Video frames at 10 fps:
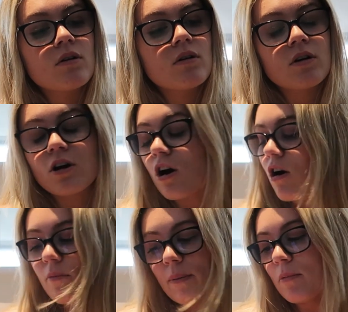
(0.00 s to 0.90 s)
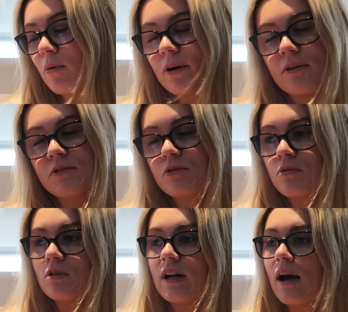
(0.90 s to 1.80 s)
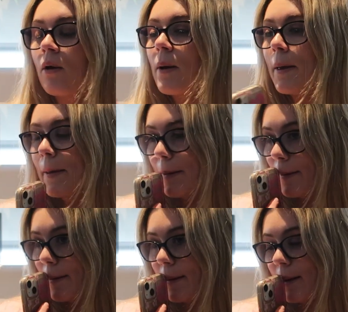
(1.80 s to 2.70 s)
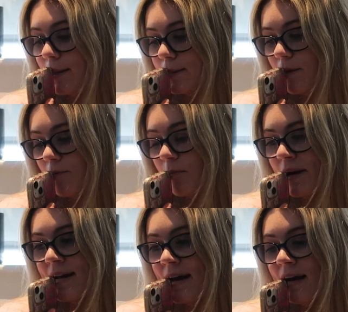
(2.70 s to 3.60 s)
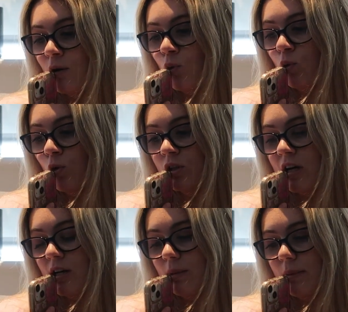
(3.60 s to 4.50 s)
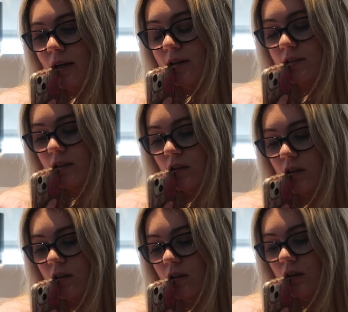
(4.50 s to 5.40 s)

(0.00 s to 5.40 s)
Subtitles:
Oh, I can't remember where it was called now. I used to go with my nan all the time and my cousin.